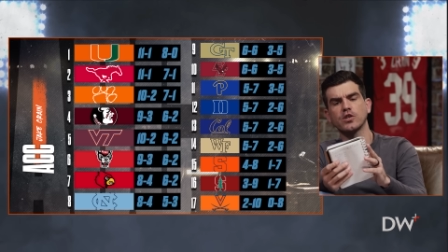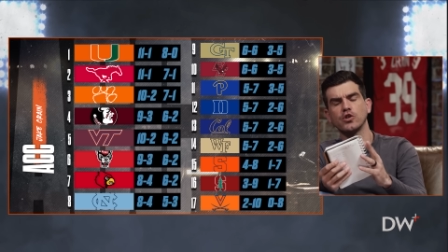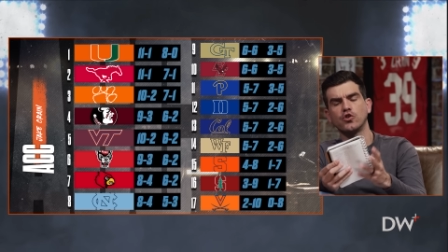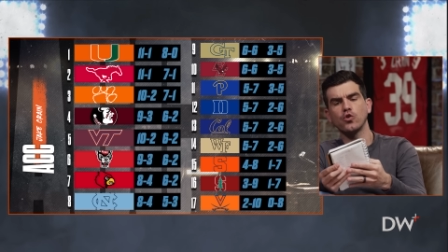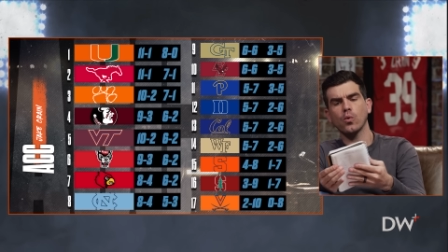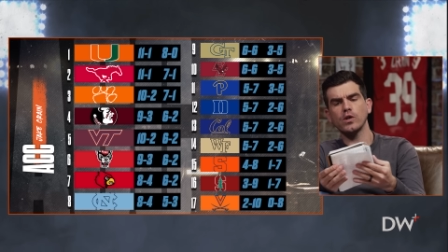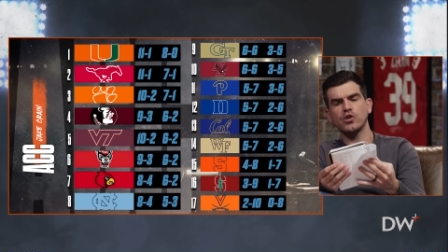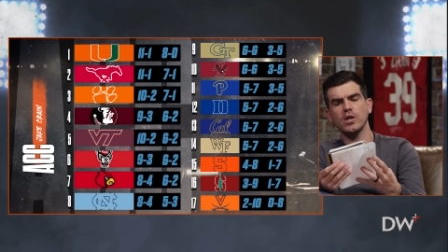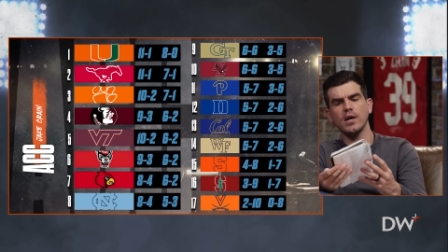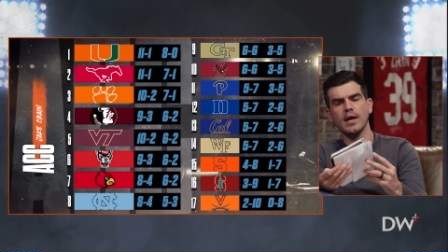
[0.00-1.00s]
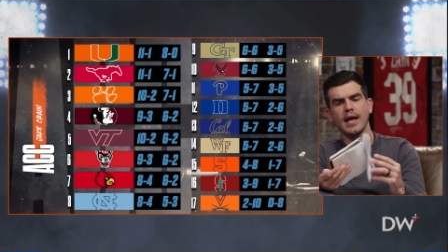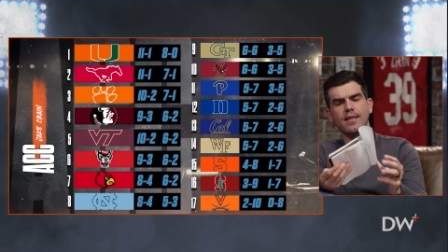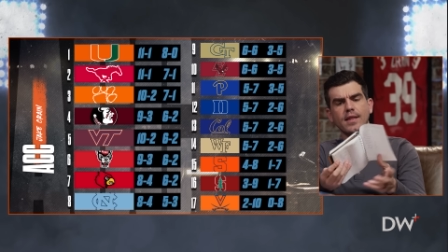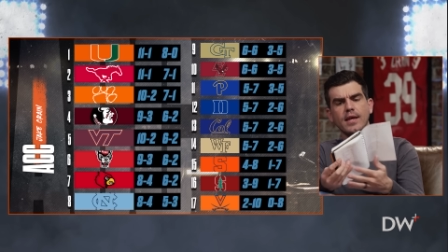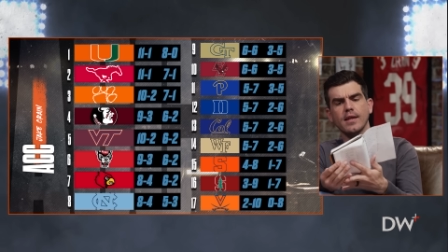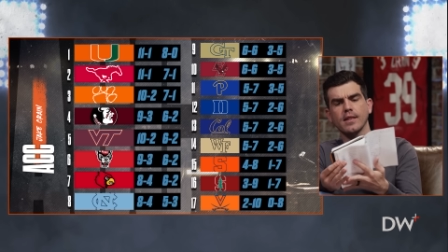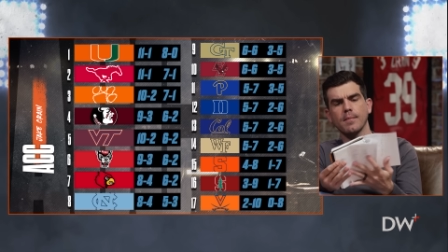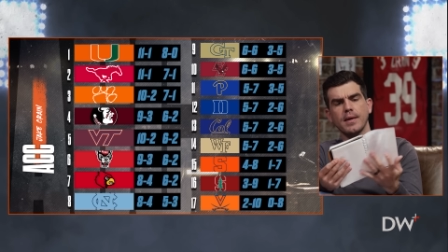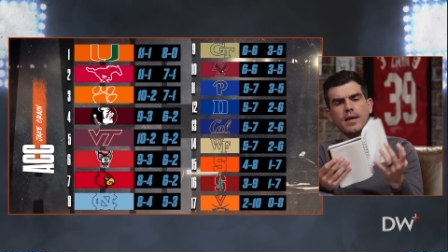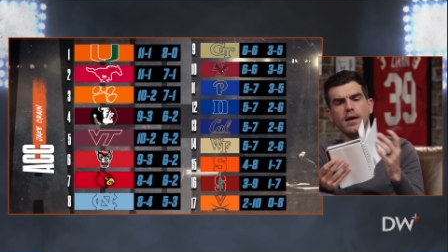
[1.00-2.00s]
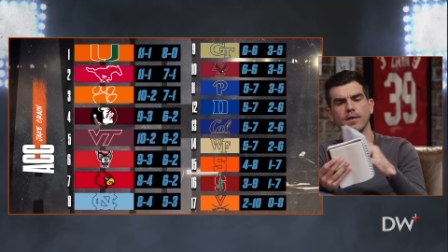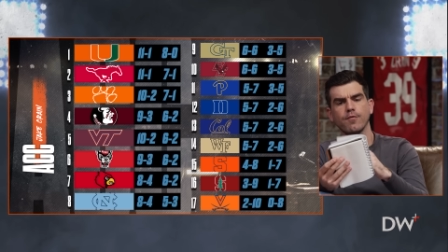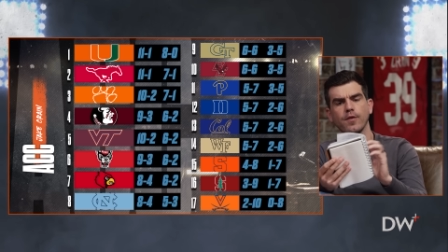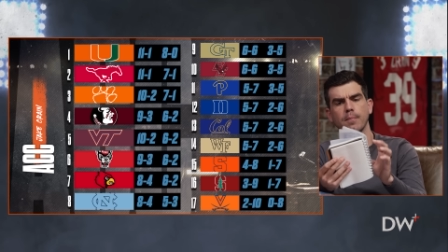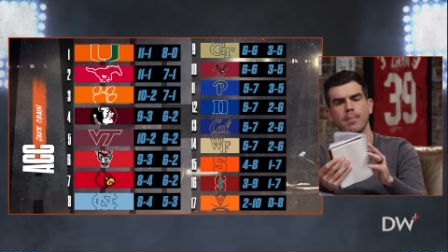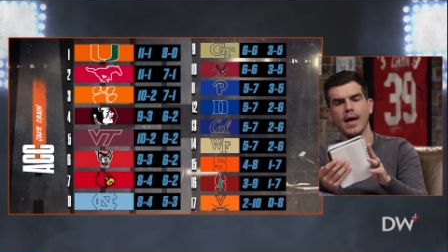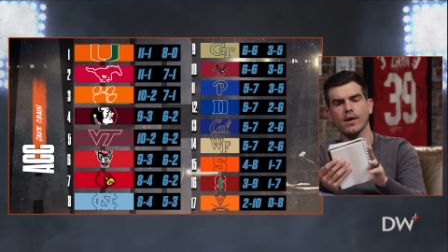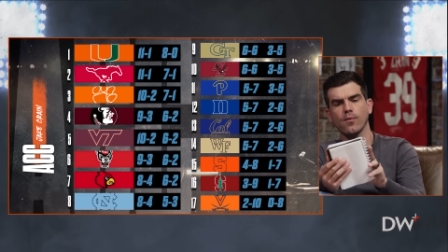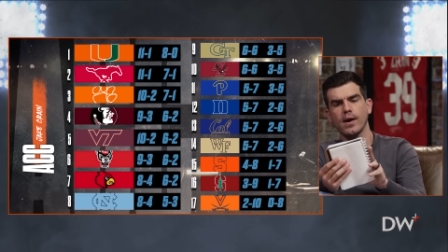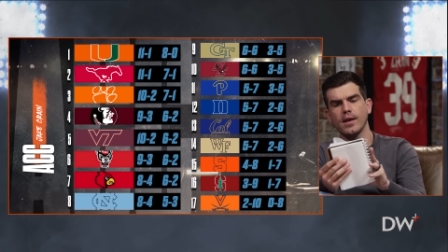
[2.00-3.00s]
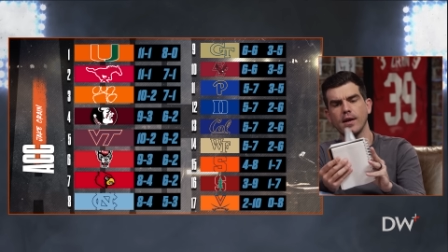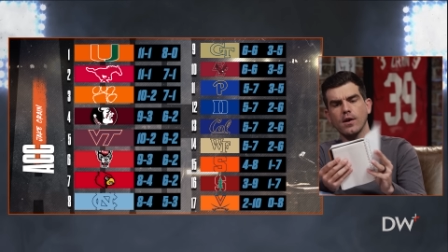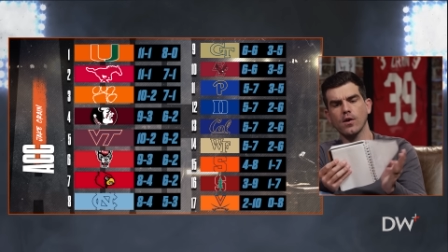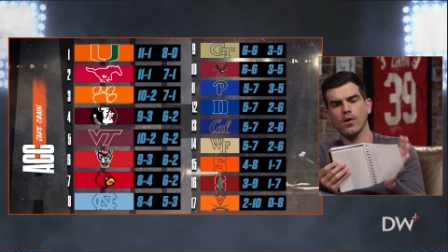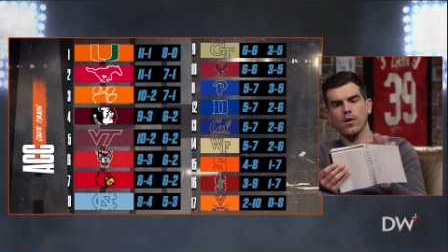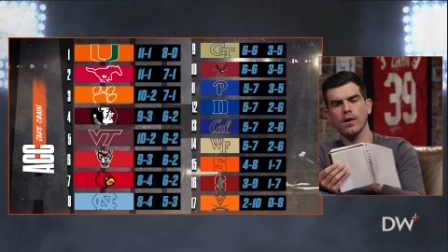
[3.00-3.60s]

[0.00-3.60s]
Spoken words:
to Georgia, and then let me flip back right here.